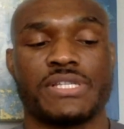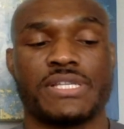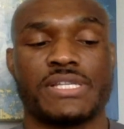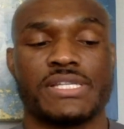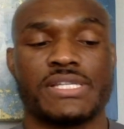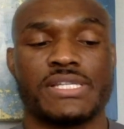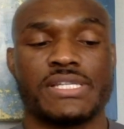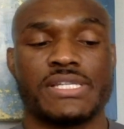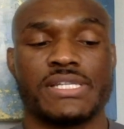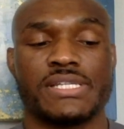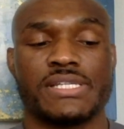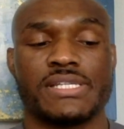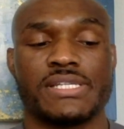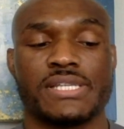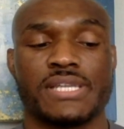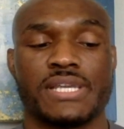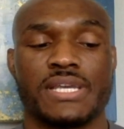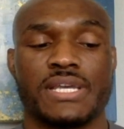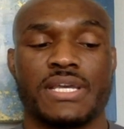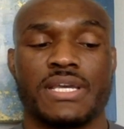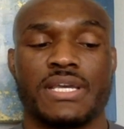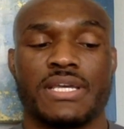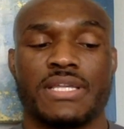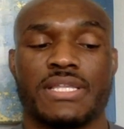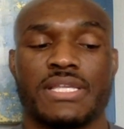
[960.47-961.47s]
this is
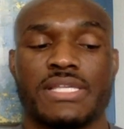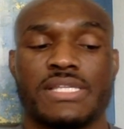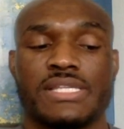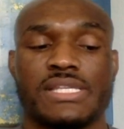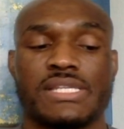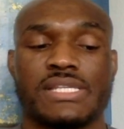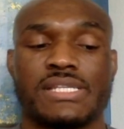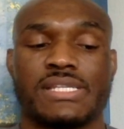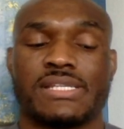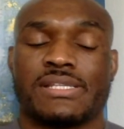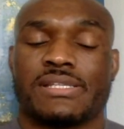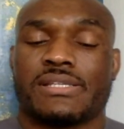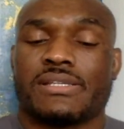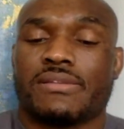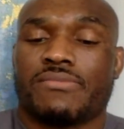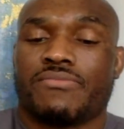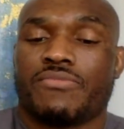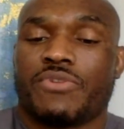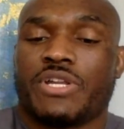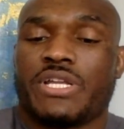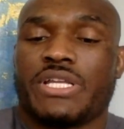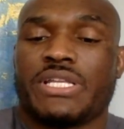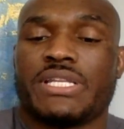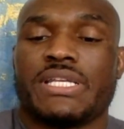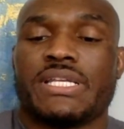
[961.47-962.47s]

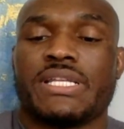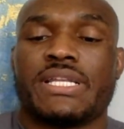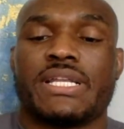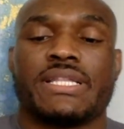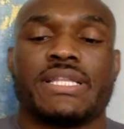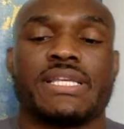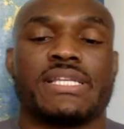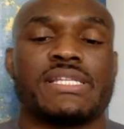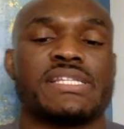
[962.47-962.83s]
what he needed.